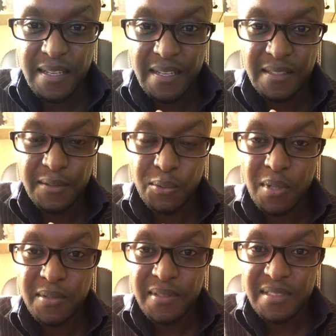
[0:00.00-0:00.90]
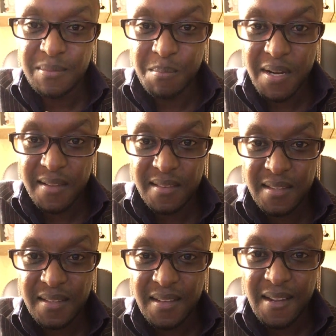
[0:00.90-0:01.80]
And throughout this month,
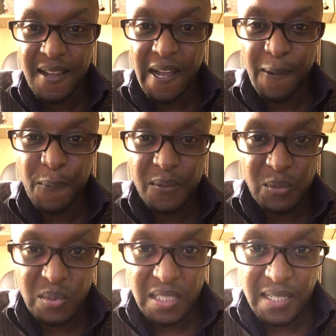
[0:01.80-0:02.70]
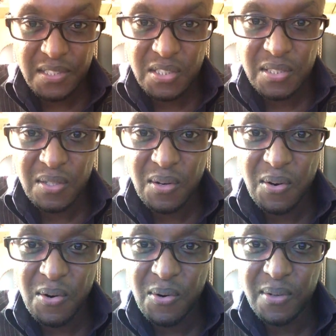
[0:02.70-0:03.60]
I want to touch
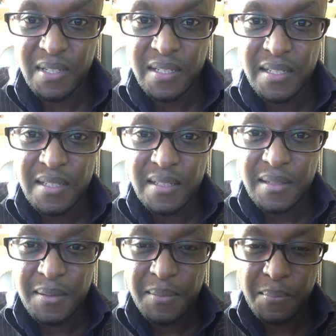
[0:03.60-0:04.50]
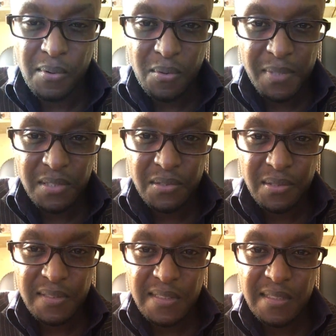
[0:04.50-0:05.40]
on
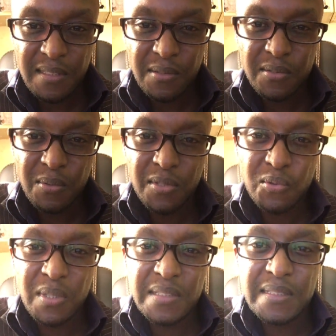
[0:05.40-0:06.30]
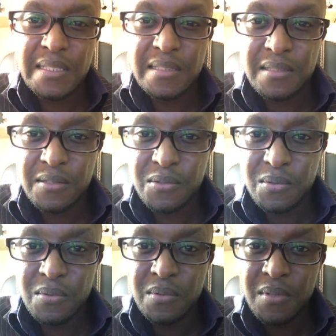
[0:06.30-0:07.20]
bromhidrosis and also want to extend it
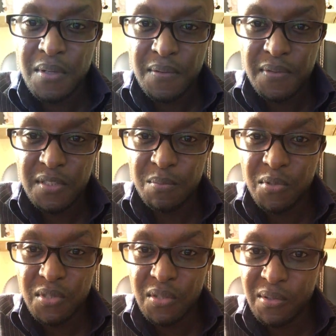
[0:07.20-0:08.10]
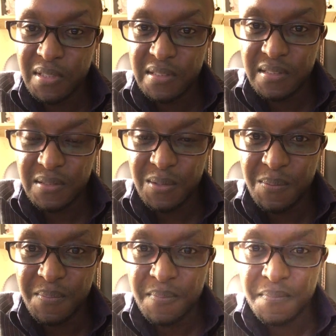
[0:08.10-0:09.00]
to fish body odor syndrome.